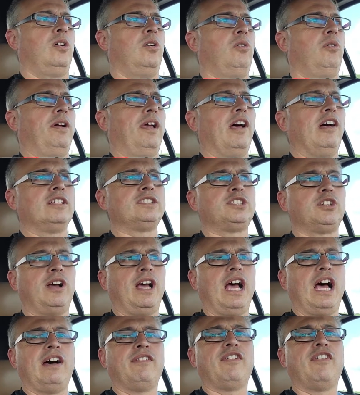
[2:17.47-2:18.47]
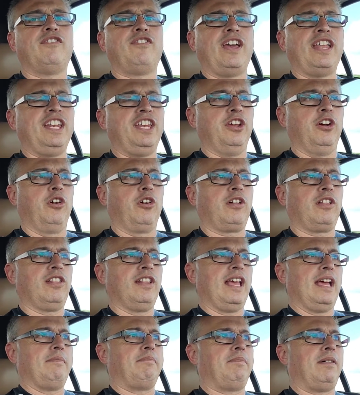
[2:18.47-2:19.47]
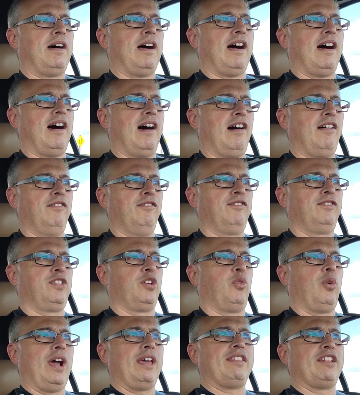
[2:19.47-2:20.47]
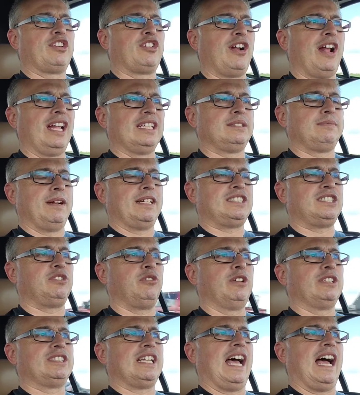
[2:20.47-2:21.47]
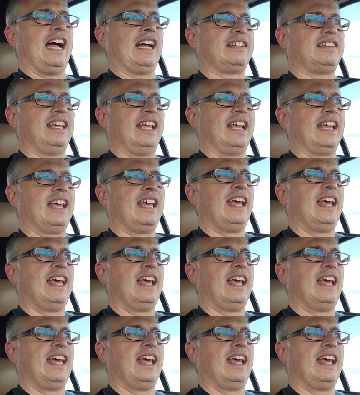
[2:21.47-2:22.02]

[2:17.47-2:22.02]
We also have a video clip of the way the transmission was acting,